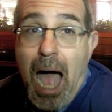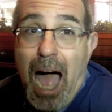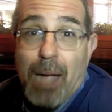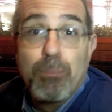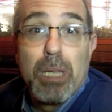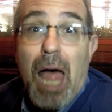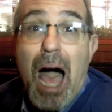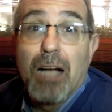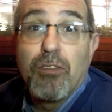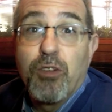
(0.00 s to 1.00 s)
I
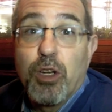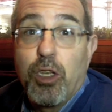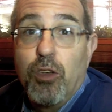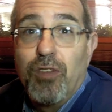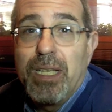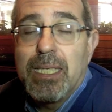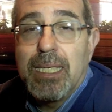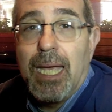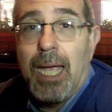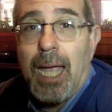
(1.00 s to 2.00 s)
blog for
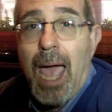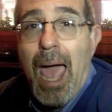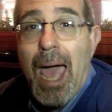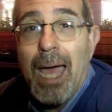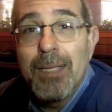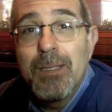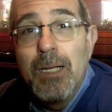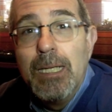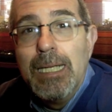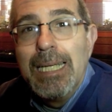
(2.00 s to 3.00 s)
QVC,
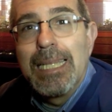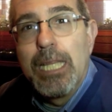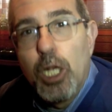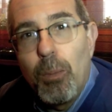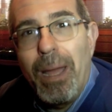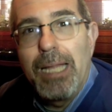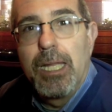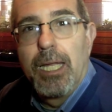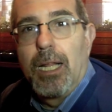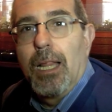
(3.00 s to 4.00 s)
and little by
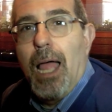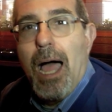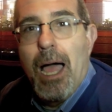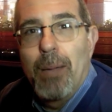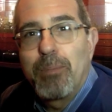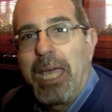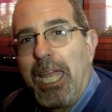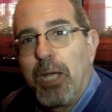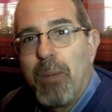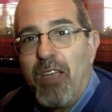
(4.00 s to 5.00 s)
little I'm
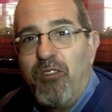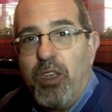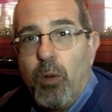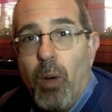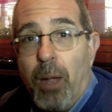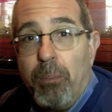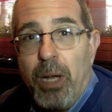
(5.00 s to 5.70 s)
getting my feet wet,